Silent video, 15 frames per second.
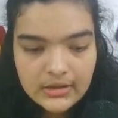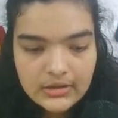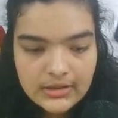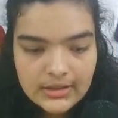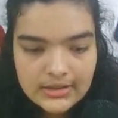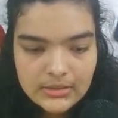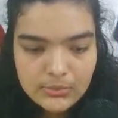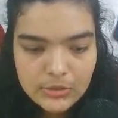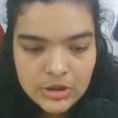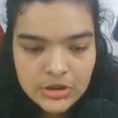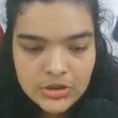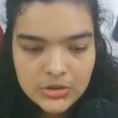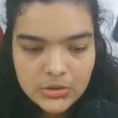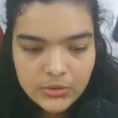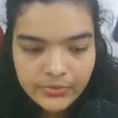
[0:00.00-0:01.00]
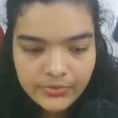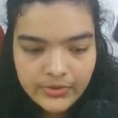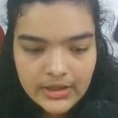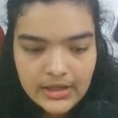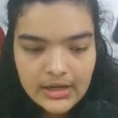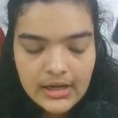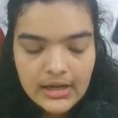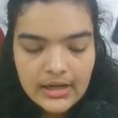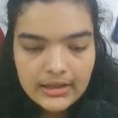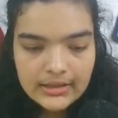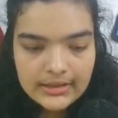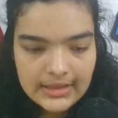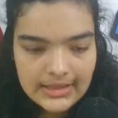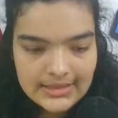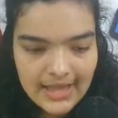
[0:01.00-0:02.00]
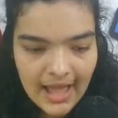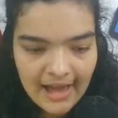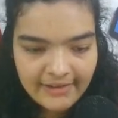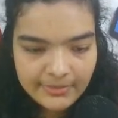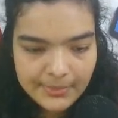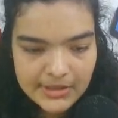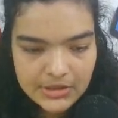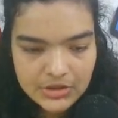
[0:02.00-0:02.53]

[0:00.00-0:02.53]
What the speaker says: these images to fill these alphabets.